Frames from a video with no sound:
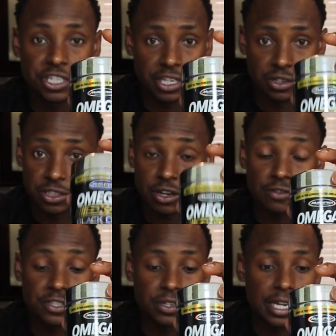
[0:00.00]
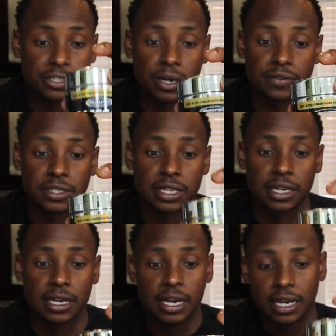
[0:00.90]
gel, soft gel, that you have to
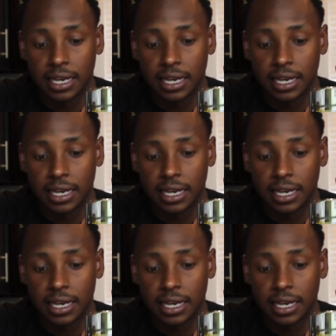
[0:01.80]
take.